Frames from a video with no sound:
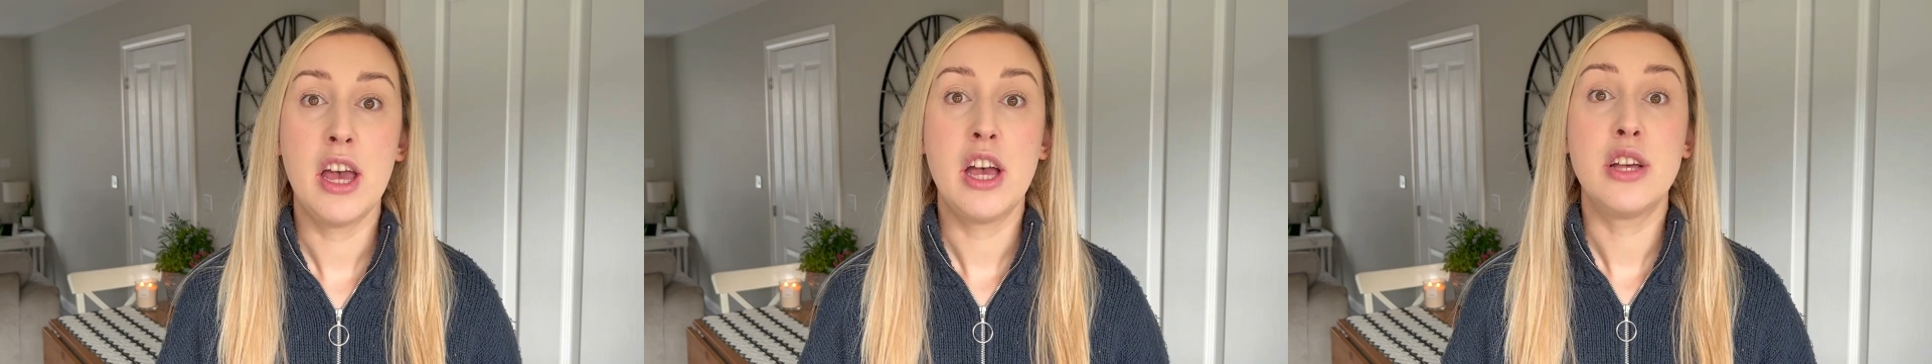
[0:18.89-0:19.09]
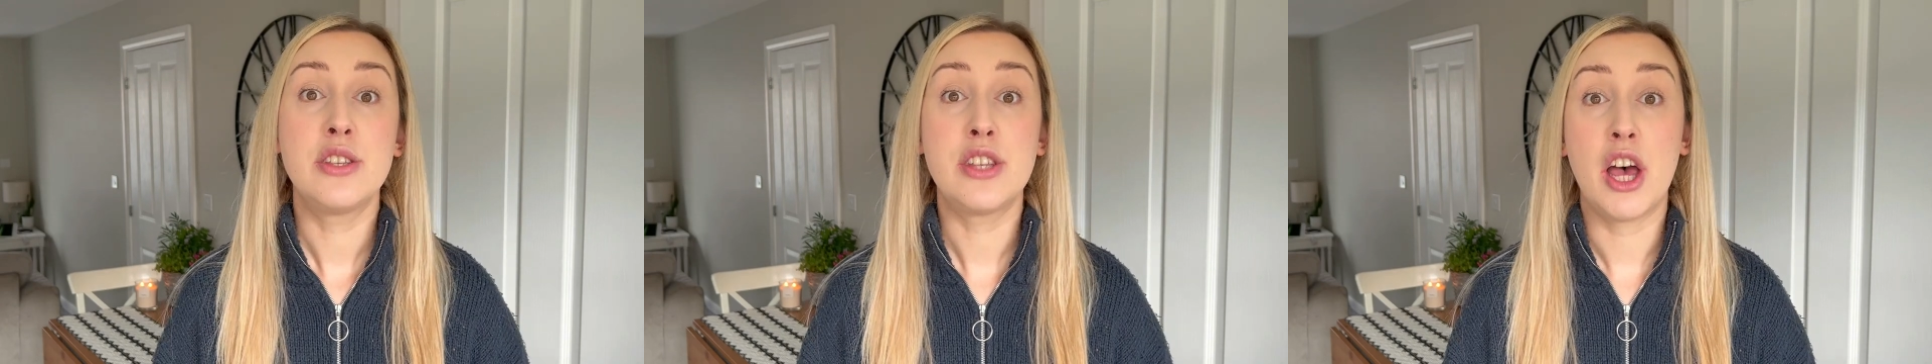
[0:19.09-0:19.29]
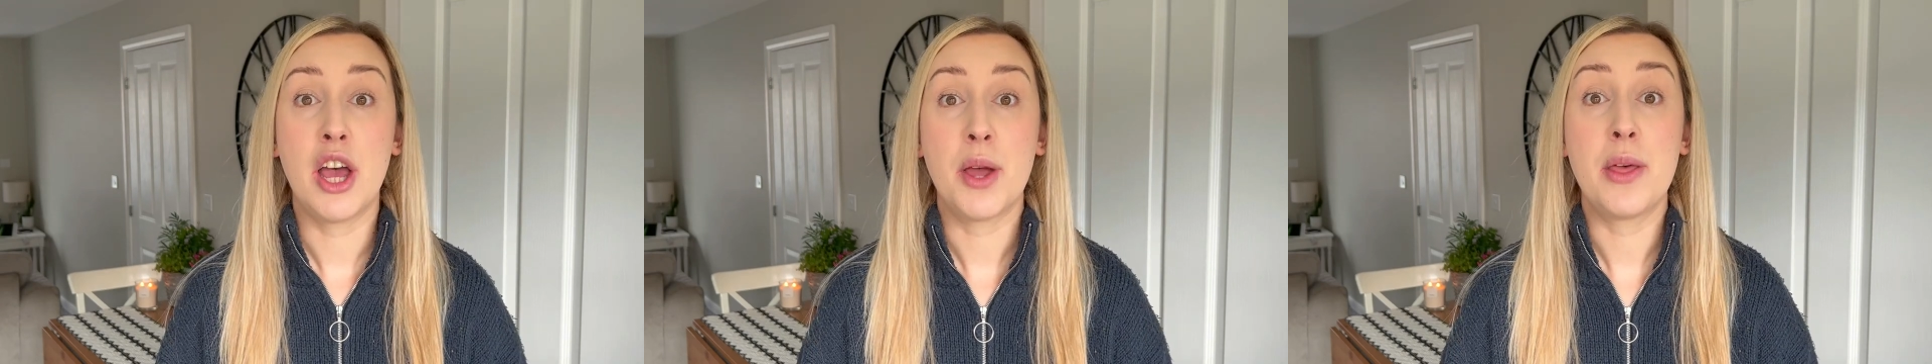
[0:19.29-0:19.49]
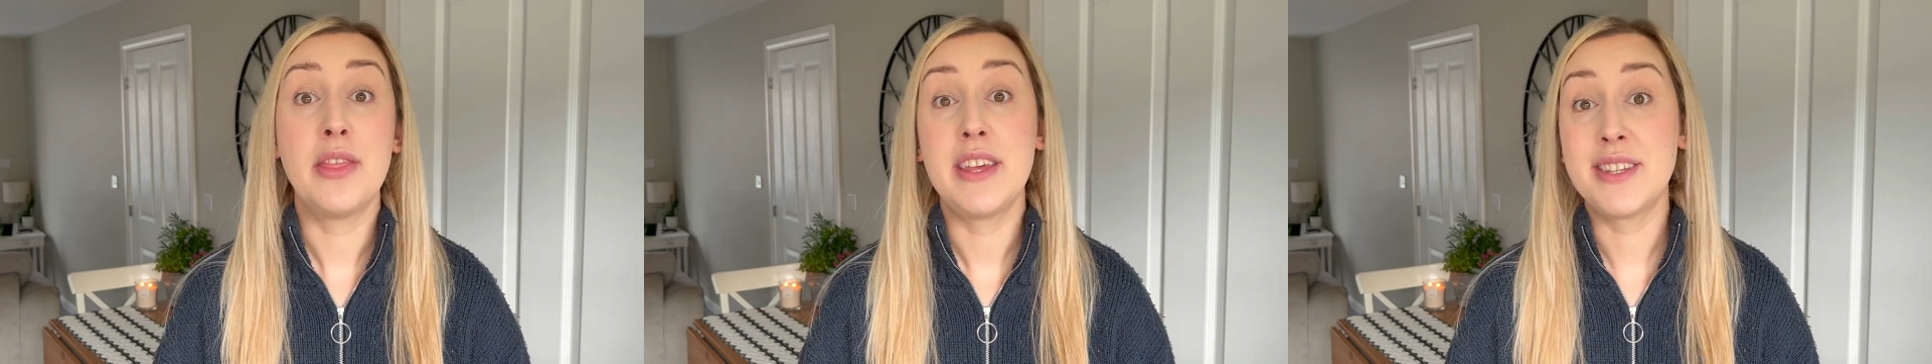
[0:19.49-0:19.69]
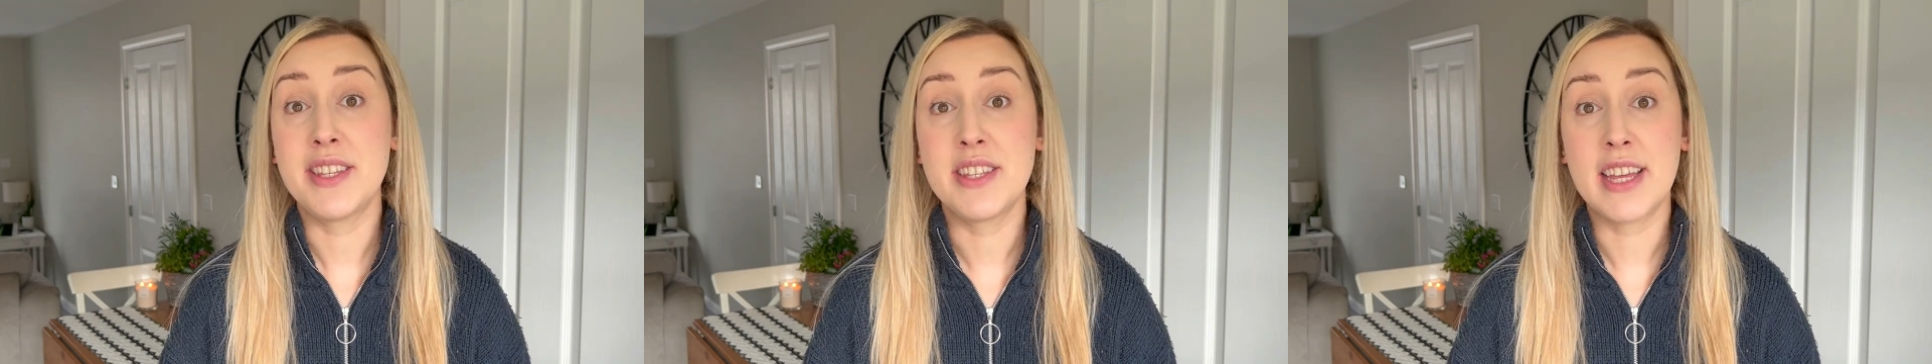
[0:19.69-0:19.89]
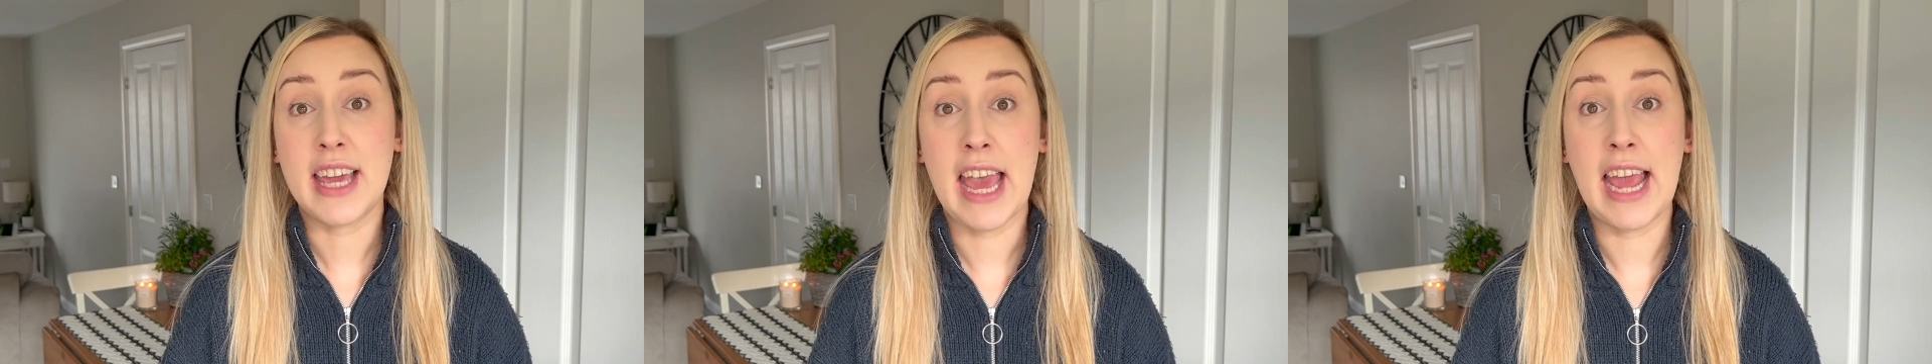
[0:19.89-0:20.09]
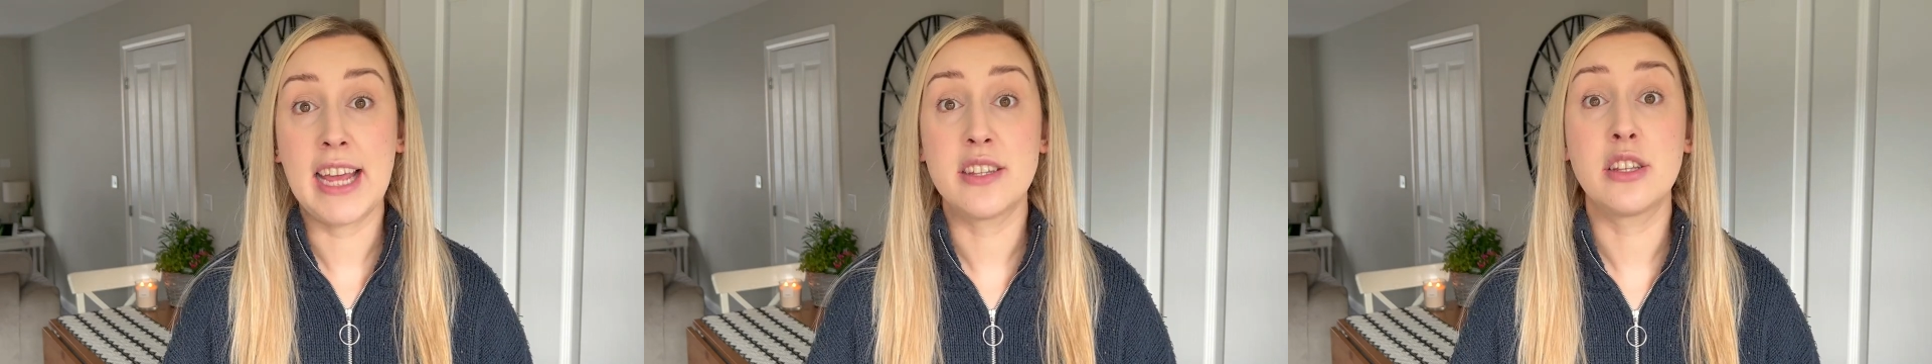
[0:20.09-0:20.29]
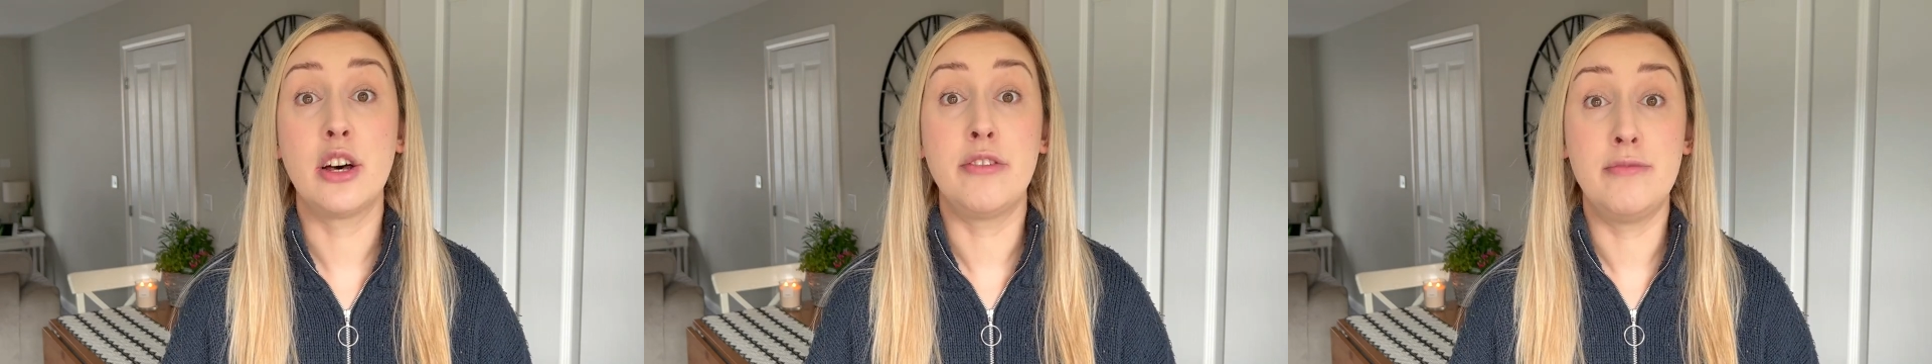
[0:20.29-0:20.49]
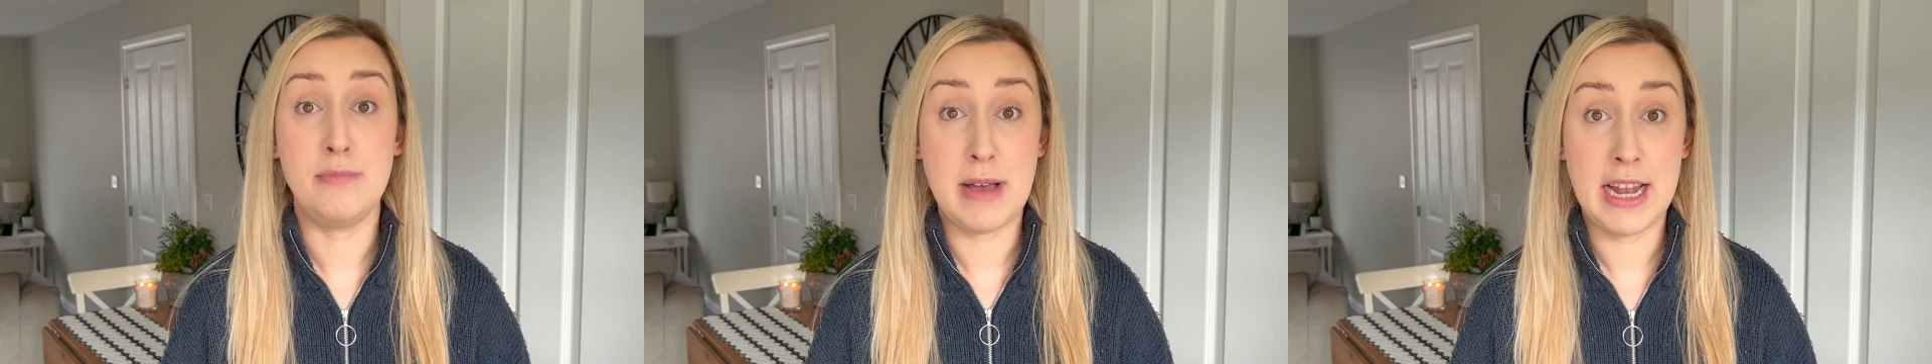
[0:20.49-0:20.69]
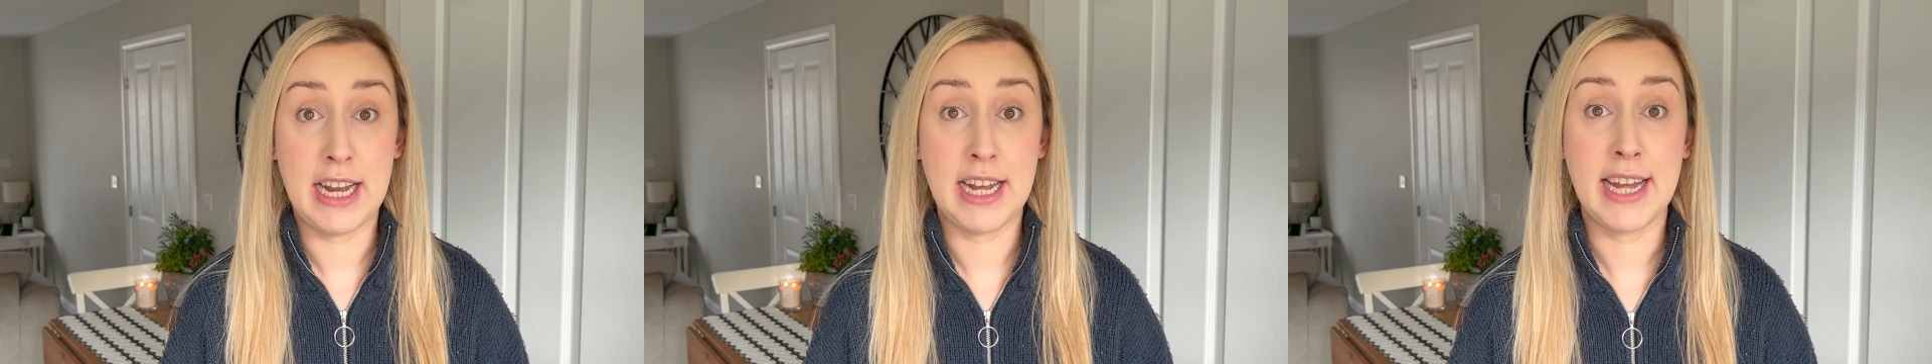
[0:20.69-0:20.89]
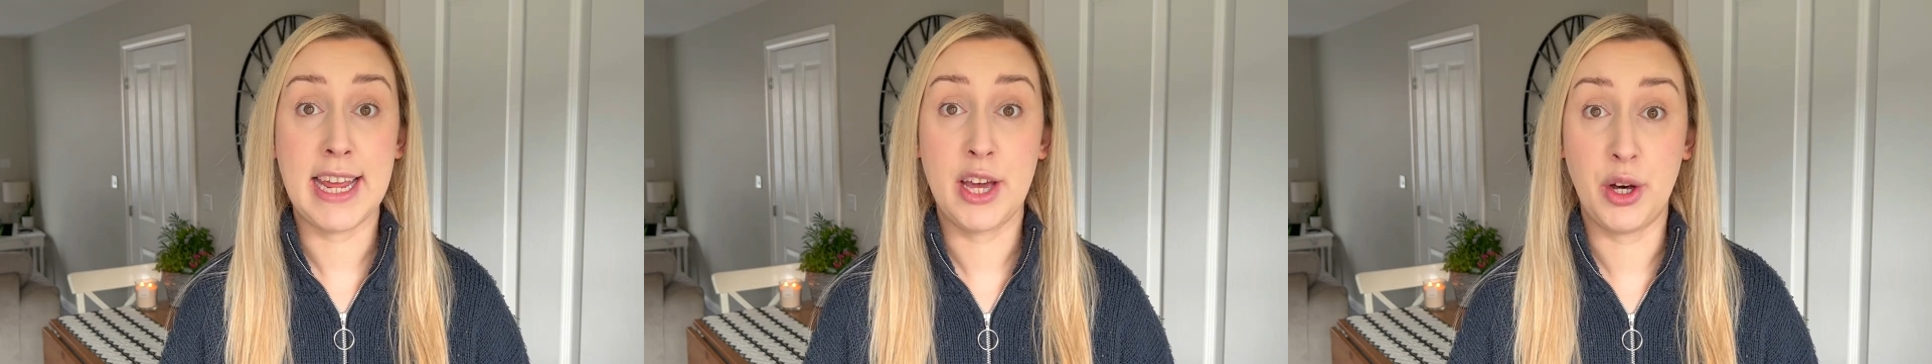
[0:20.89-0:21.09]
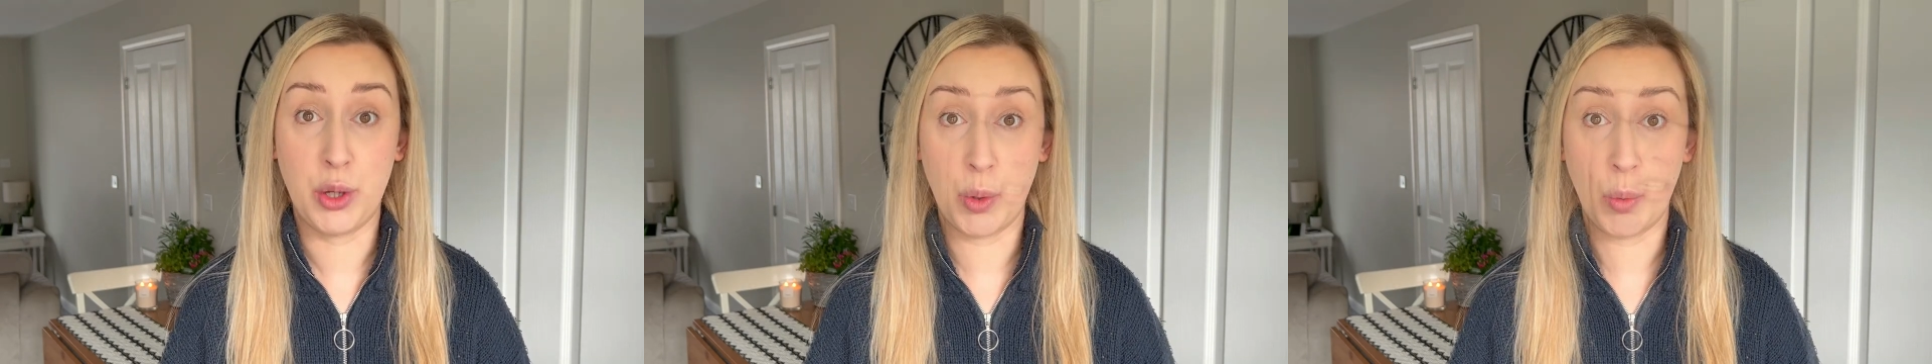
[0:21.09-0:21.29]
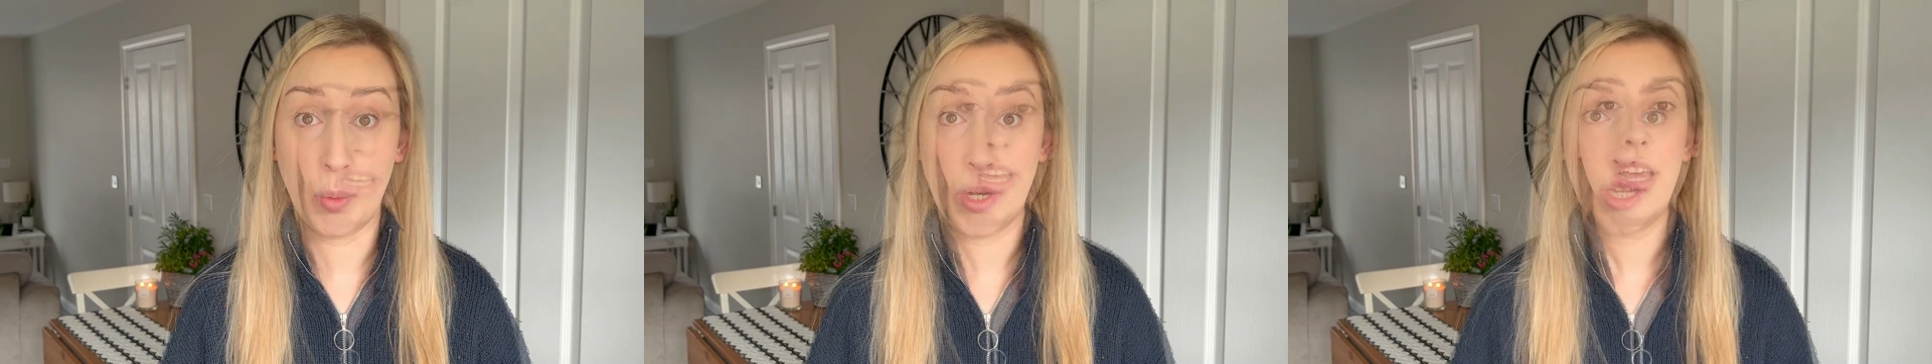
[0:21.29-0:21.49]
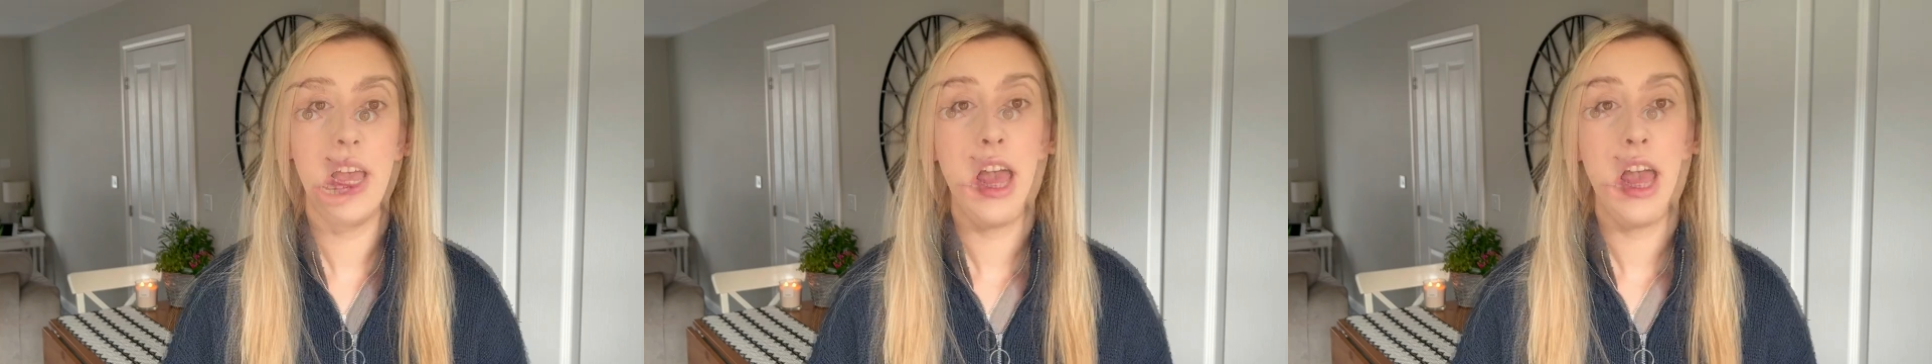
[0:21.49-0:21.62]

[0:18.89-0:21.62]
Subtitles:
So this is the case of Melanie Hall.